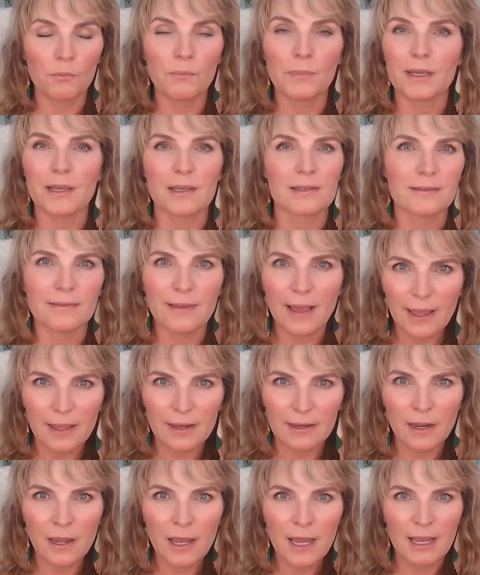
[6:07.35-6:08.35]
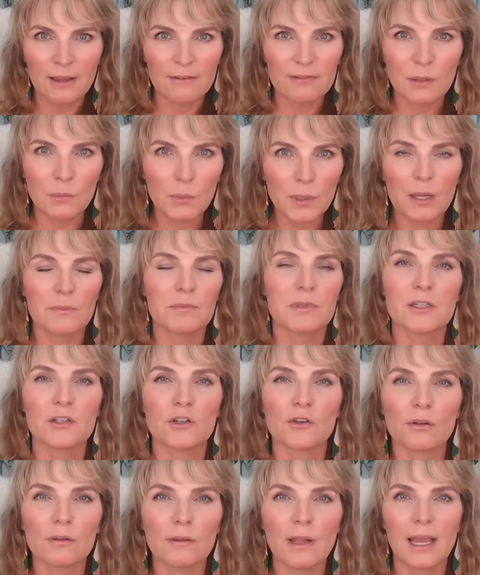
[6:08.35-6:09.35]
Because then if someone comes into
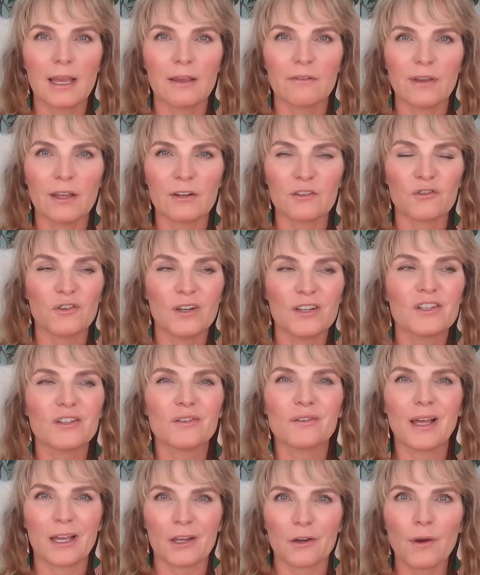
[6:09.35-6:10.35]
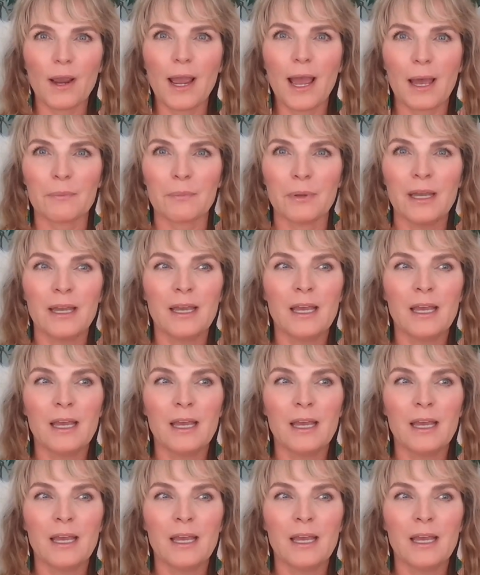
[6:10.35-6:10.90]
your life and treats you like crap,